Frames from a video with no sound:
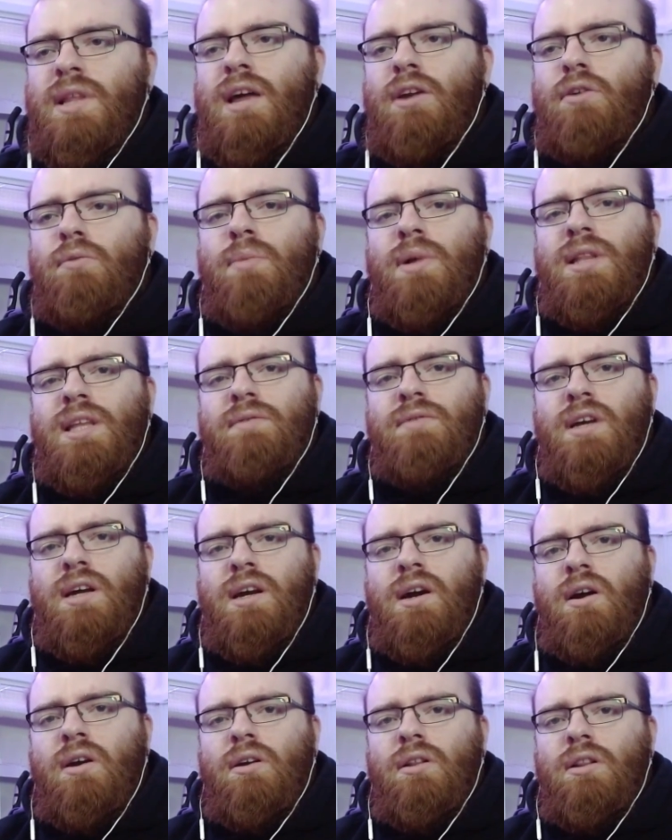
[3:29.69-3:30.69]
but I don't believe the
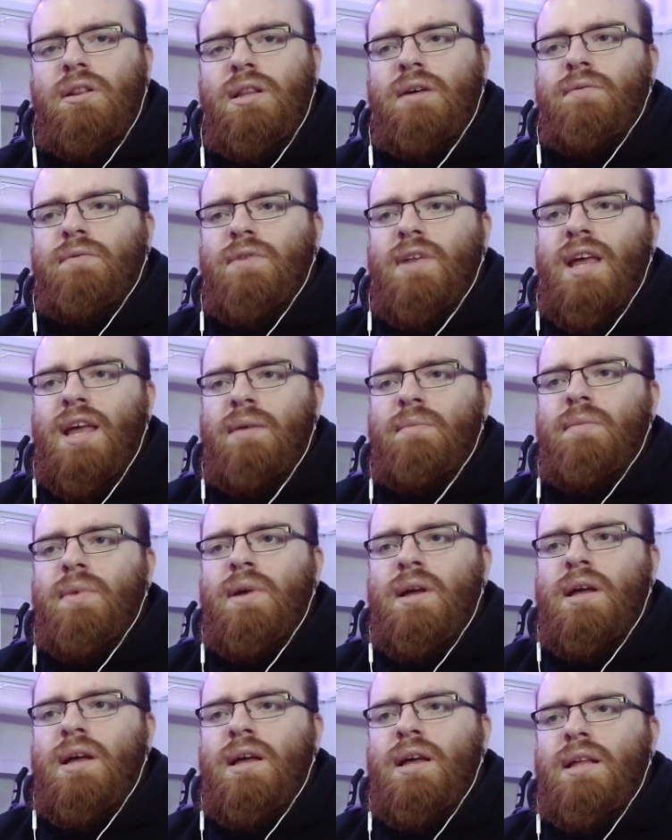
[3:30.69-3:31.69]
girl loved him
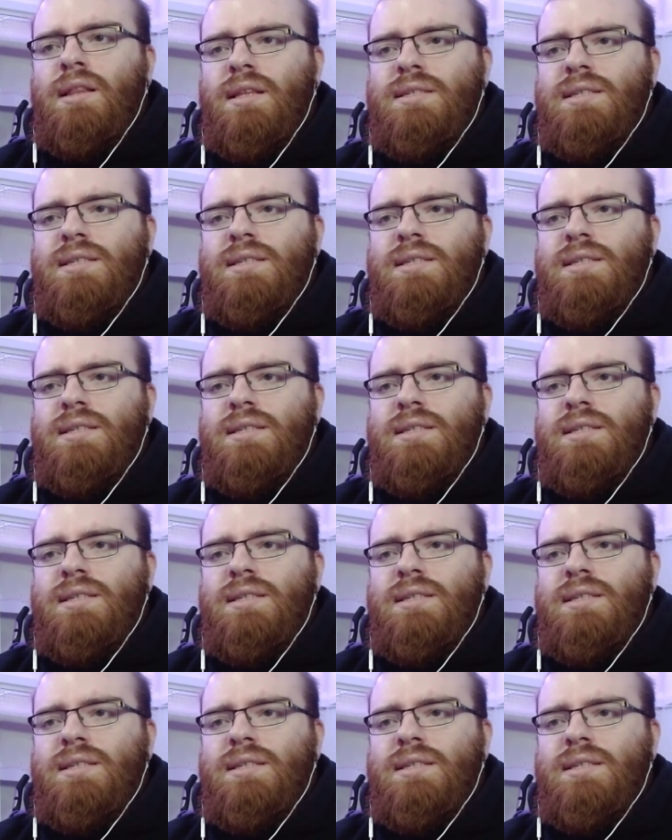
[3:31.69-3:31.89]
the